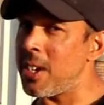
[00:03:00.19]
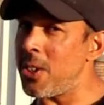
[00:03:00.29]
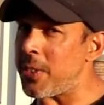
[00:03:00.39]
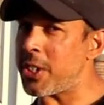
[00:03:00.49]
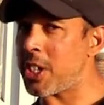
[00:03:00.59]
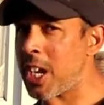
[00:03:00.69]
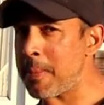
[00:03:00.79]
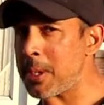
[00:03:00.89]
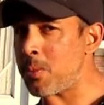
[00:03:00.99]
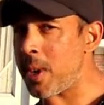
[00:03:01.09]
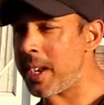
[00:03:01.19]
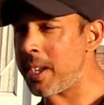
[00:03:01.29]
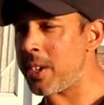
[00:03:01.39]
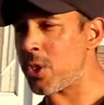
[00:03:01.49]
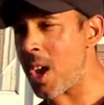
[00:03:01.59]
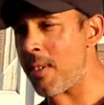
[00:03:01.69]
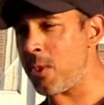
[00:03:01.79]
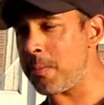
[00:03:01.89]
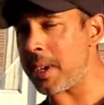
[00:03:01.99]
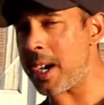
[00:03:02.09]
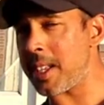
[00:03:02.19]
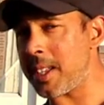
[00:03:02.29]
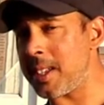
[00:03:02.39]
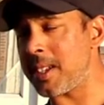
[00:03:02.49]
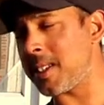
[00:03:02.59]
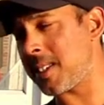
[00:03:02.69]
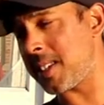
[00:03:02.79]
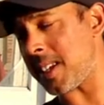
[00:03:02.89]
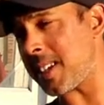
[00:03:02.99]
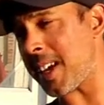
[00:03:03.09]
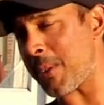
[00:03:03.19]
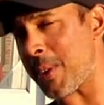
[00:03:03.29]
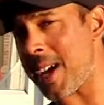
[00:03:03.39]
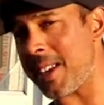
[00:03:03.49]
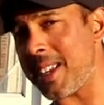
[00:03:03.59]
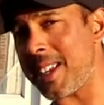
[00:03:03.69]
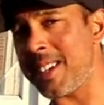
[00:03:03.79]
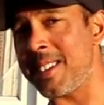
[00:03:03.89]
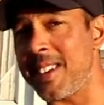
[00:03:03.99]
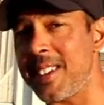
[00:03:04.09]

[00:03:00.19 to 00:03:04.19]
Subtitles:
Not the cheapest way to travel, but he did get around in